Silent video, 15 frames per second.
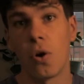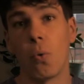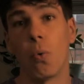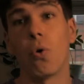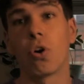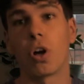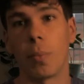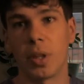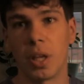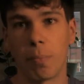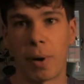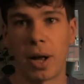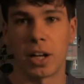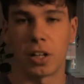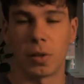walk up the
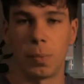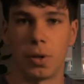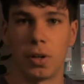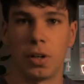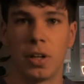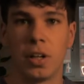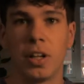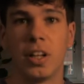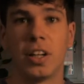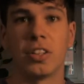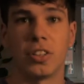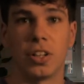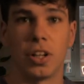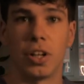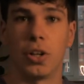embankment
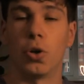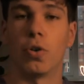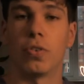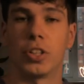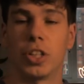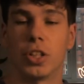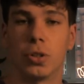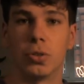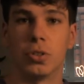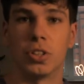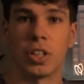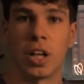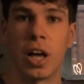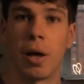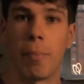to North
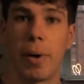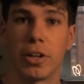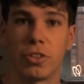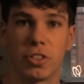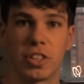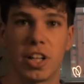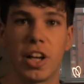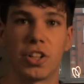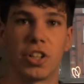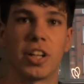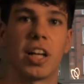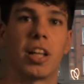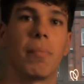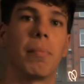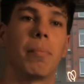Shields uh, metro station,
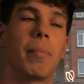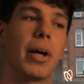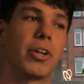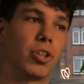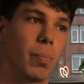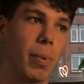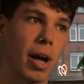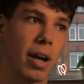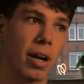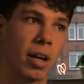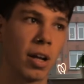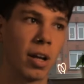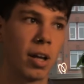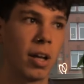get the metro back.